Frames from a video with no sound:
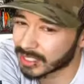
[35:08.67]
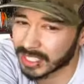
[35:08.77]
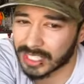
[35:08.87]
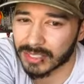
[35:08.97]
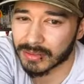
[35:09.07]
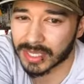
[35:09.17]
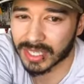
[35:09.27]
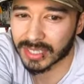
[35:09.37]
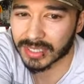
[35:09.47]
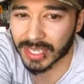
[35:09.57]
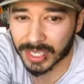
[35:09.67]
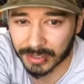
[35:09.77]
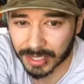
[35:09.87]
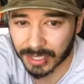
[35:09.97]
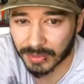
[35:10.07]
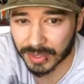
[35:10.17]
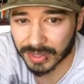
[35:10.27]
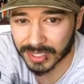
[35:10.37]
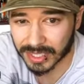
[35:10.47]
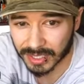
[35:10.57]
really unique layering
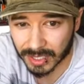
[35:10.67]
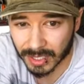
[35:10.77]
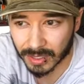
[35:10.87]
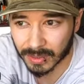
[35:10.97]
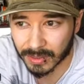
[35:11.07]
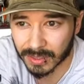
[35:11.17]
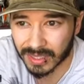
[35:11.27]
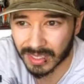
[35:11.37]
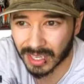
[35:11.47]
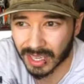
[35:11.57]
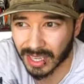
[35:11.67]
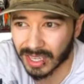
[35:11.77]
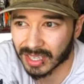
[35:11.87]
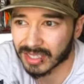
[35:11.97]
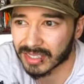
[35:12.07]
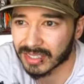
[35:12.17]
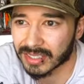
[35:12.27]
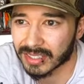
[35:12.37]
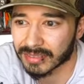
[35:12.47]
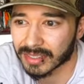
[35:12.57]
with silicone
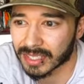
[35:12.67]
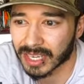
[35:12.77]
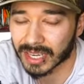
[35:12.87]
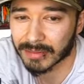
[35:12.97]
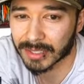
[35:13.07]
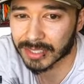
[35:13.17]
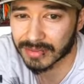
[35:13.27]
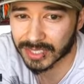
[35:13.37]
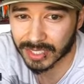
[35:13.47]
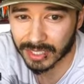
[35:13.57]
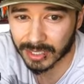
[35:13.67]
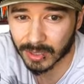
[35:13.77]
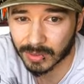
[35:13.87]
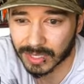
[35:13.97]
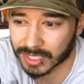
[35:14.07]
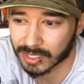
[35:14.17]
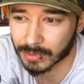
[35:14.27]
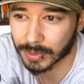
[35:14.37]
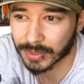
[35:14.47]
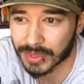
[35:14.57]
and different diameters of silicone, like
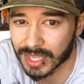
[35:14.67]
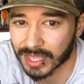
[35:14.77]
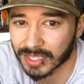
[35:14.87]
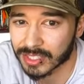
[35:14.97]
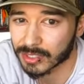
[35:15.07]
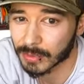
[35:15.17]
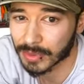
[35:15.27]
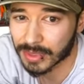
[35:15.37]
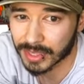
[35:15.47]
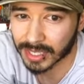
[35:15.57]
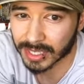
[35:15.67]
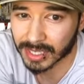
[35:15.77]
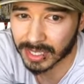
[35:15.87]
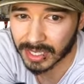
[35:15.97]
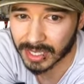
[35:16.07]
super thin, super thick.